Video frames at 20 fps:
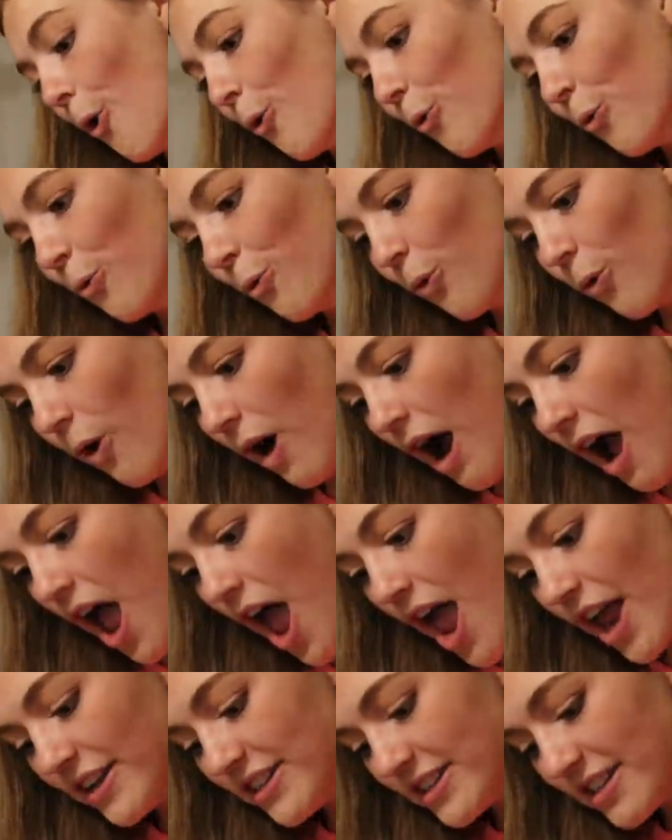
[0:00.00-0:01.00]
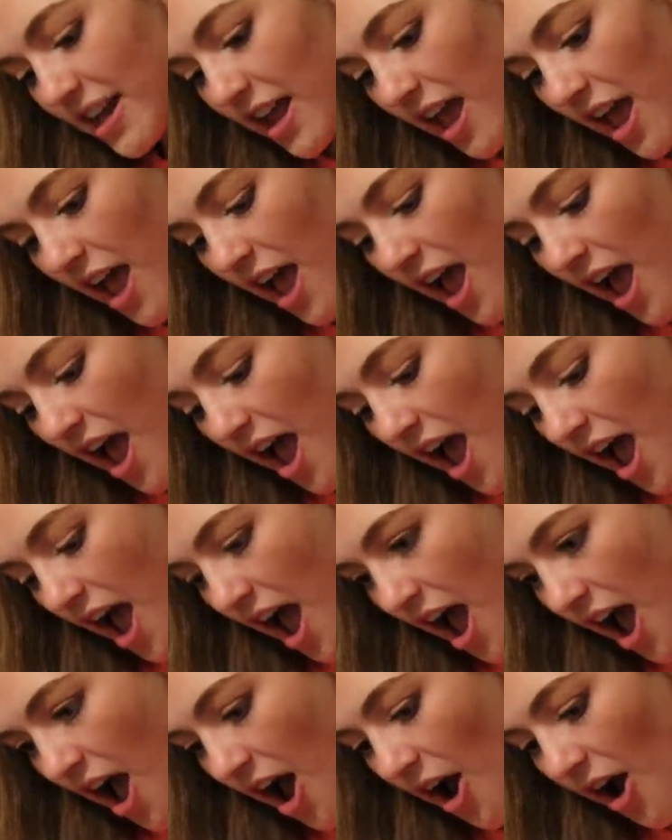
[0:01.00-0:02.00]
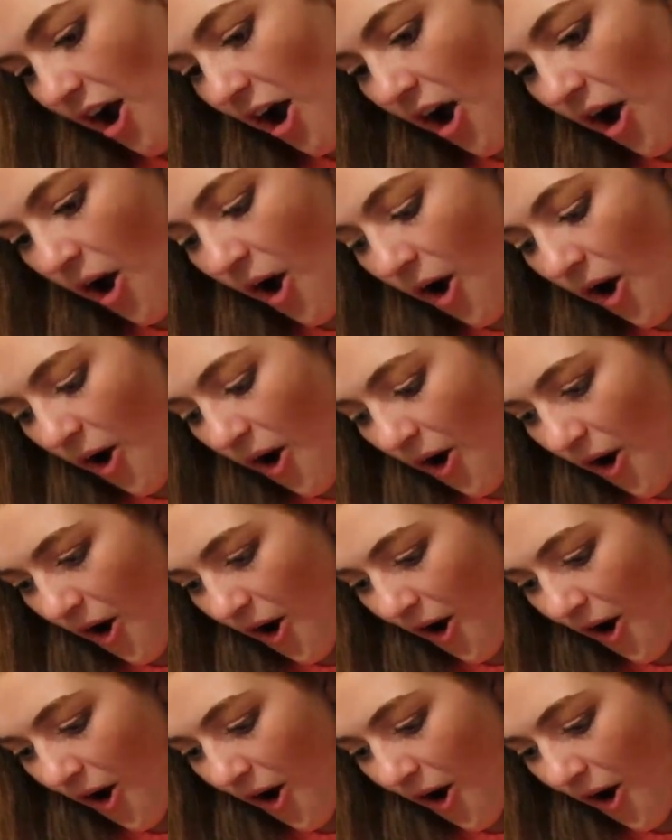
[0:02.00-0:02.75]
[no speech]